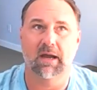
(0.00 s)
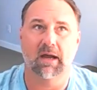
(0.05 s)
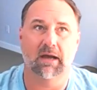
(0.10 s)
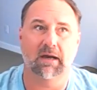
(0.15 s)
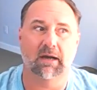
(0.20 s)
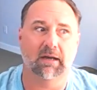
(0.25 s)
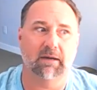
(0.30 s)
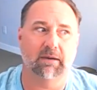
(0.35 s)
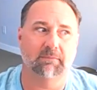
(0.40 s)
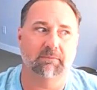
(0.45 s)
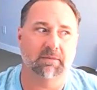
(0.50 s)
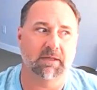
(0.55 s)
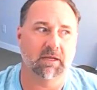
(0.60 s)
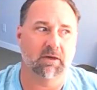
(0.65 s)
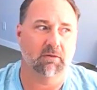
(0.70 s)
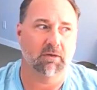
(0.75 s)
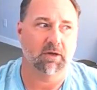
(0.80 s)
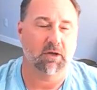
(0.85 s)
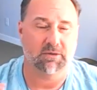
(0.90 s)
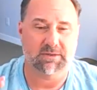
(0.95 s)
um, you
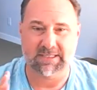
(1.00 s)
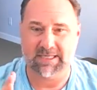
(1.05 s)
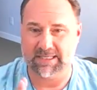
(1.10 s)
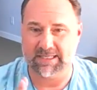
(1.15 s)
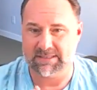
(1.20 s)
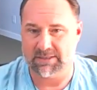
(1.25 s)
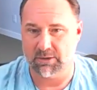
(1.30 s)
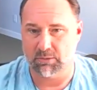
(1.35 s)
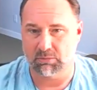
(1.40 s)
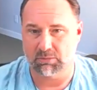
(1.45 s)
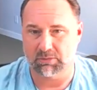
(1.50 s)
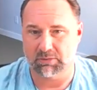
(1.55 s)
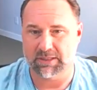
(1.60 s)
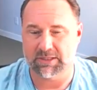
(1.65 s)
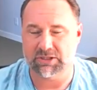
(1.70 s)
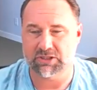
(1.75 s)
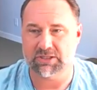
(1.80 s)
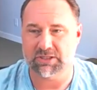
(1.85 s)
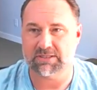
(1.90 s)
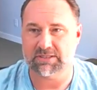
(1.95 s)
know, it goes against their
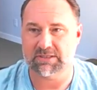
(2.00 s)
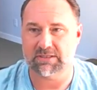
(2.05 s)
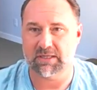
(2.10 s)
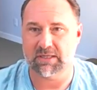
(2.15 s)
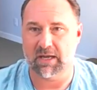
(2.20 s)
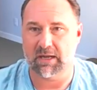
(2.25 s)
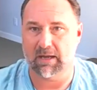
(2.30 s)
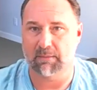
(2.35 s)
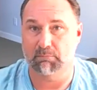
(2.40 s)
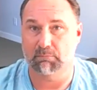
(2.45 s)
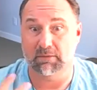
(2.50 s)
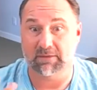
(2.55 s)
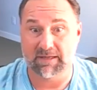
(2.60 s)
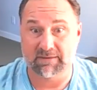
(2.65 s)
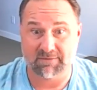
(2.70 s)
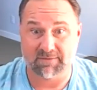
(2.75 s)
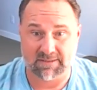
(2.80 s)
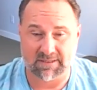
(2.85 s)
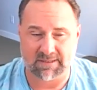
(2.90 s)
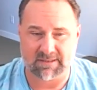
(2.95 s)
religious uh,
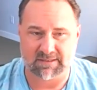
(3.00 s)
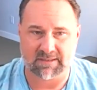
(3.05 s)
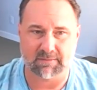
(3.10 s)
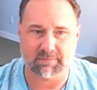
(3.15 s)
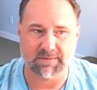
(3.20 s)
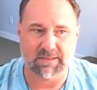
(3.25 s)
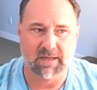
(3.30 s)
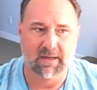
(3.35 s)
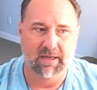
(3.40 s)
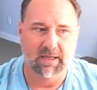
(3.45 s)
belief systems.